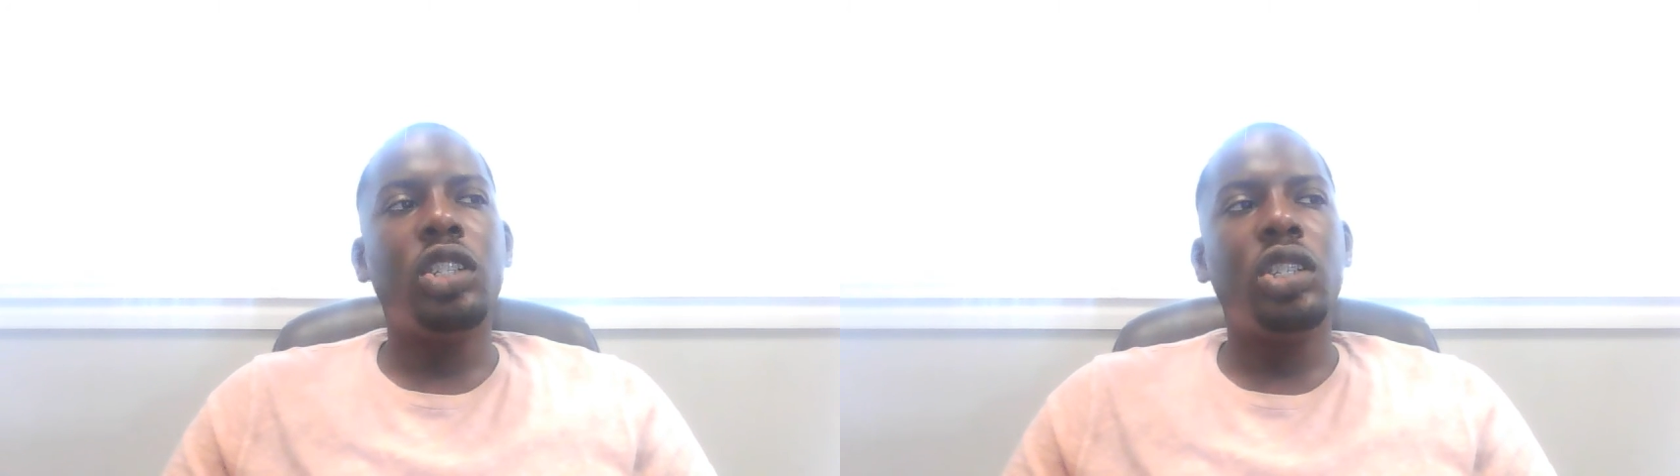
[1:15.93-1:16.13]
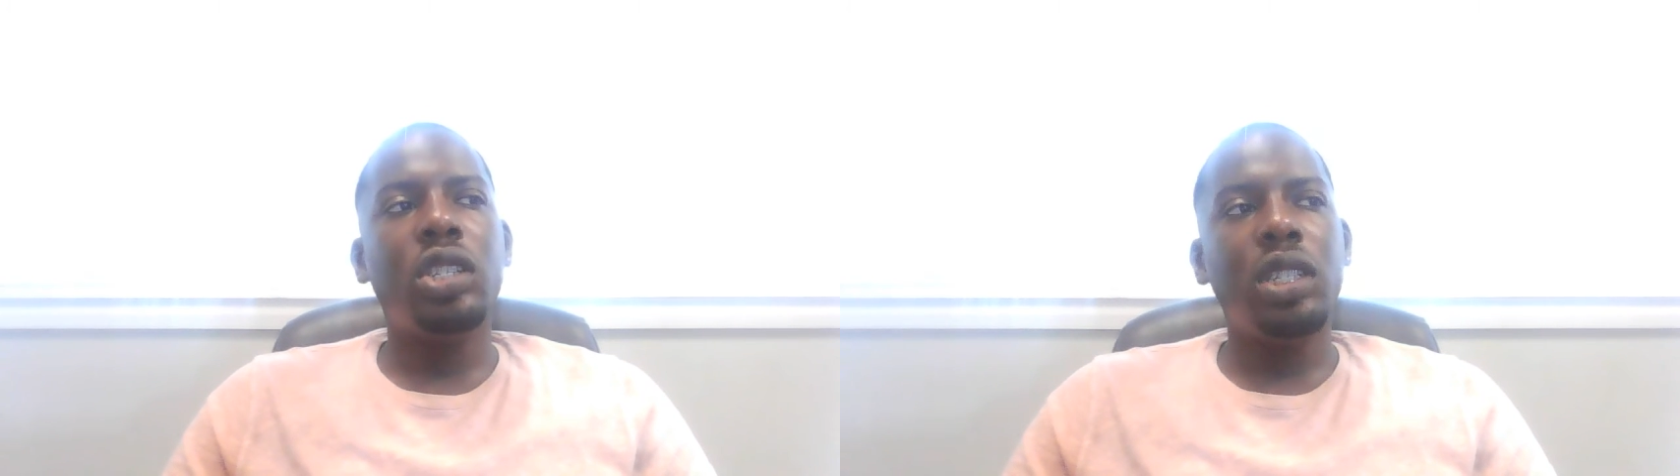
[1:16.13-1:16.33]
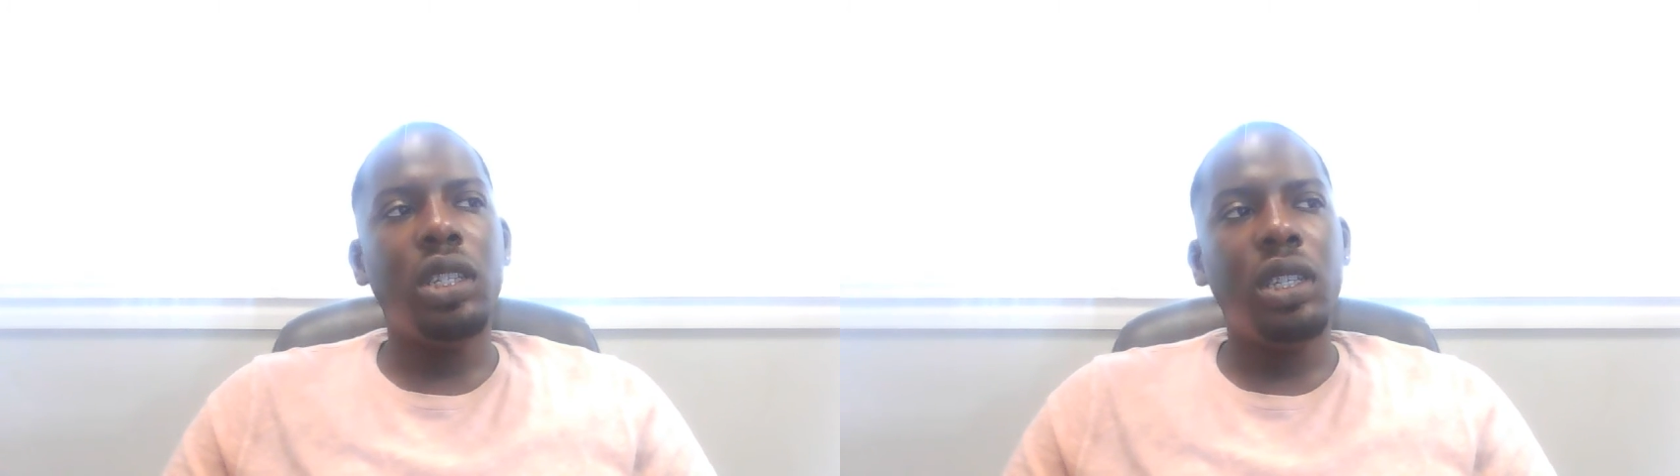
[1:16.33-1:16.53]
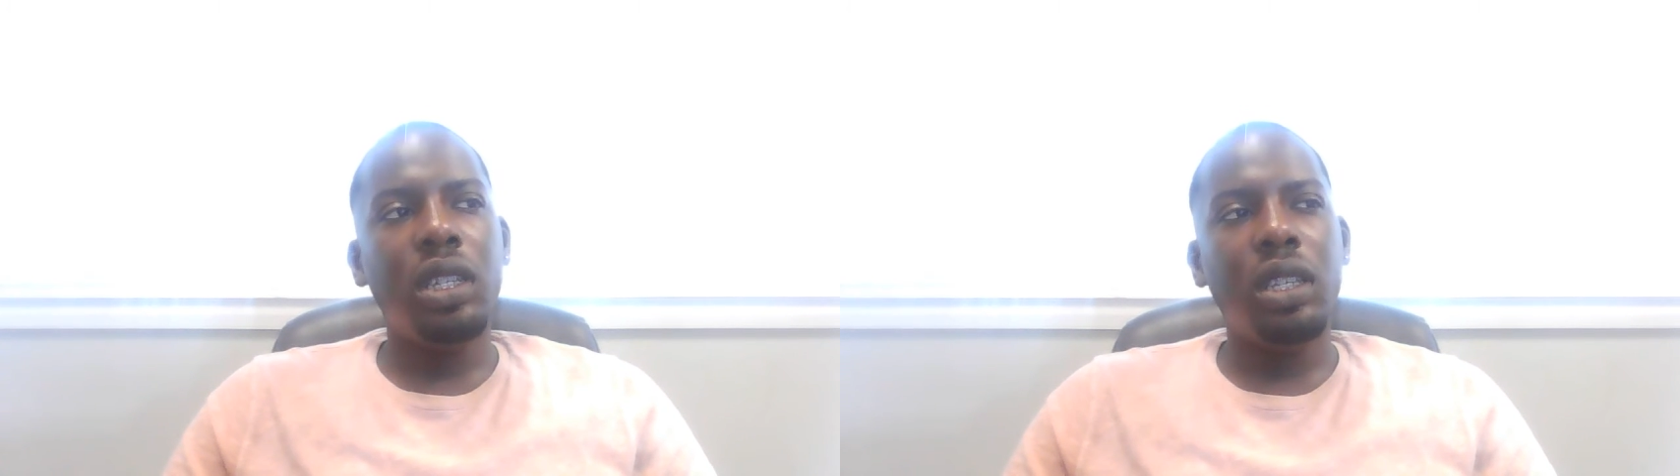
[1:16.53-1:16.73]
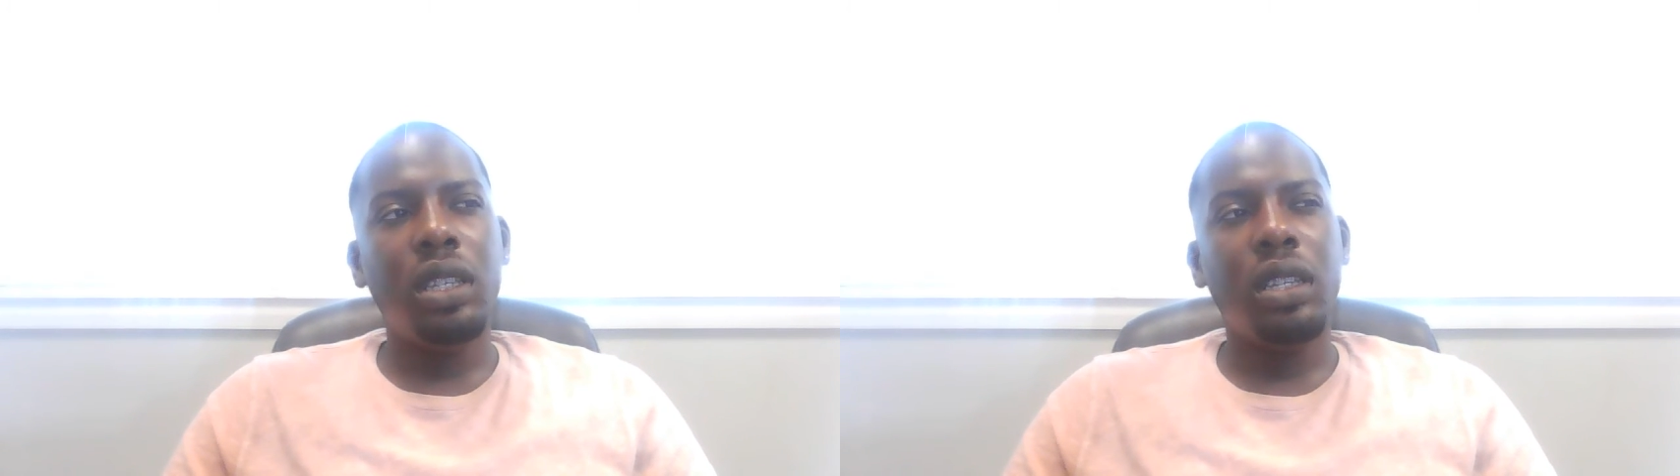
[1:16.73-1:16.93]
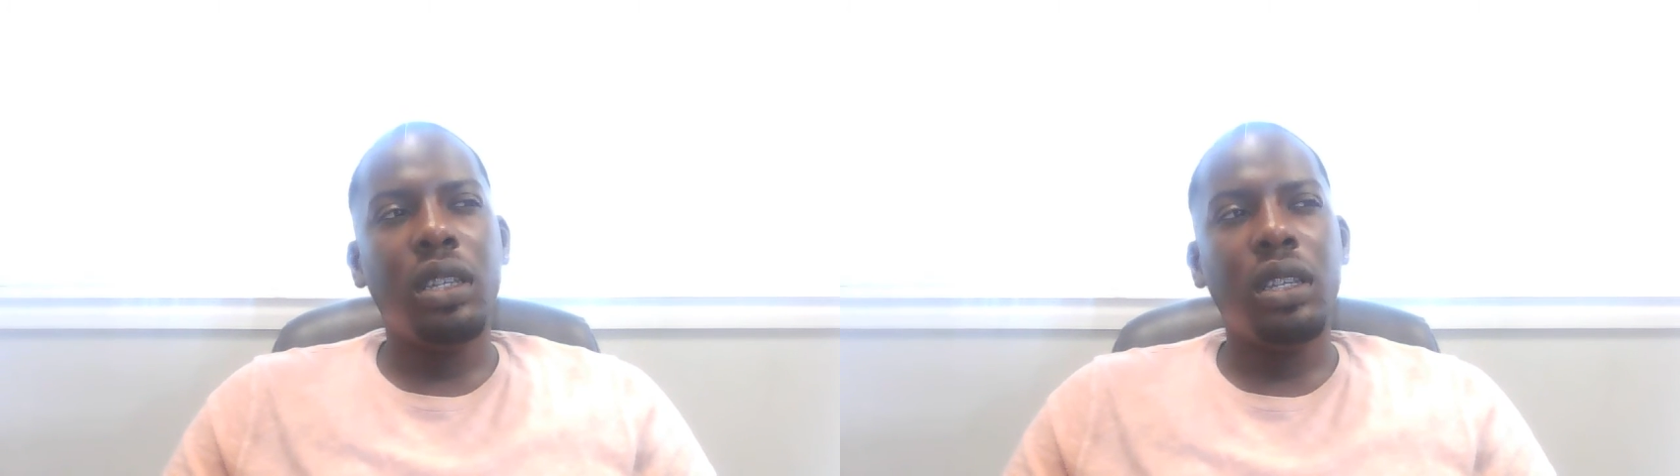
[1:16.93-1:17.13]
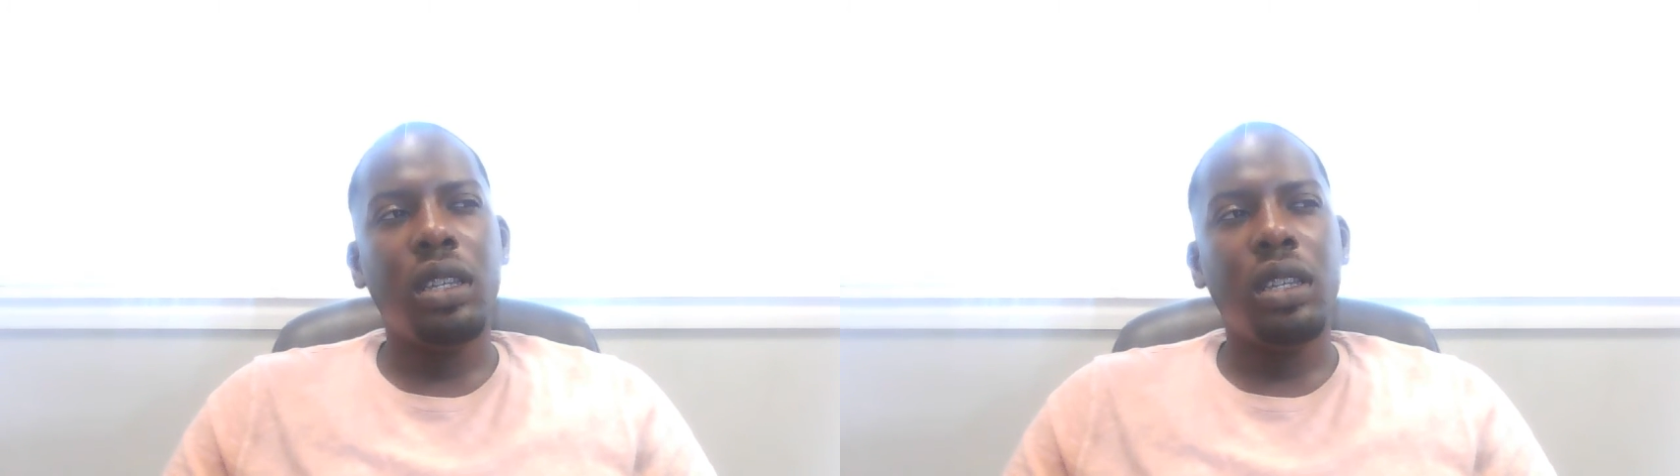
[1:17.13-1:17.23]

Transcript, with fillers: she.